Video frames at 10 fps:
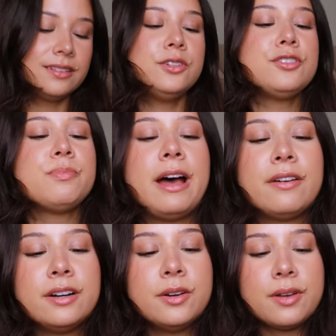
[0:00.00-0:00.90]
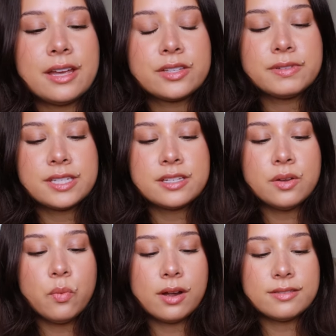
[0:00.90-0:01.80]
loose powder. Okay, so this is
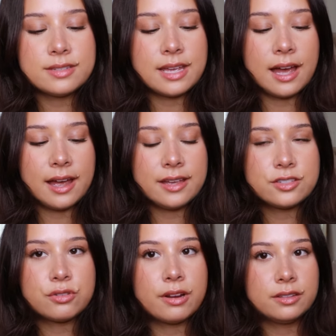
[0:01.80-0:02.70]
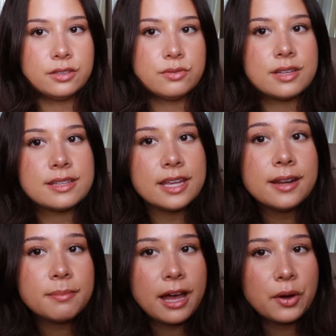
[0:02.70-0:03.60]
the one size translucent
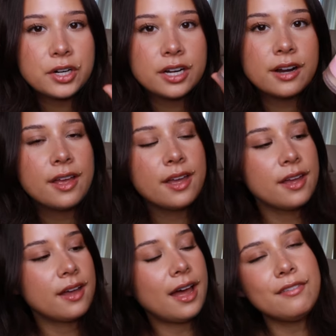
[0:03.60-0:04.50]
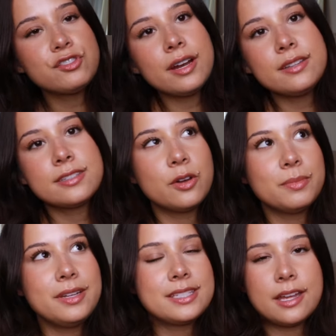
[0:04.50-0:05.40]
setting powder. I've tried so
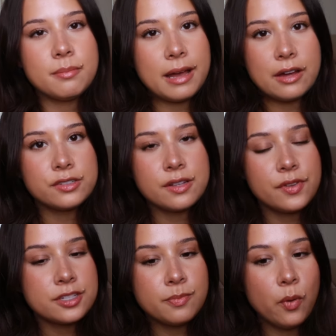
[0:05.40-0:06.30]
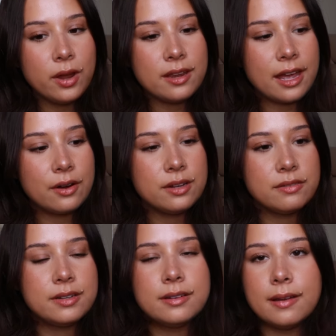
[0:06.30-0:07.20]
many setting powders at this point. I don't
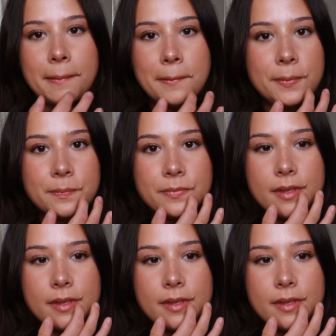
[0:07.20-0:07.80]
even know.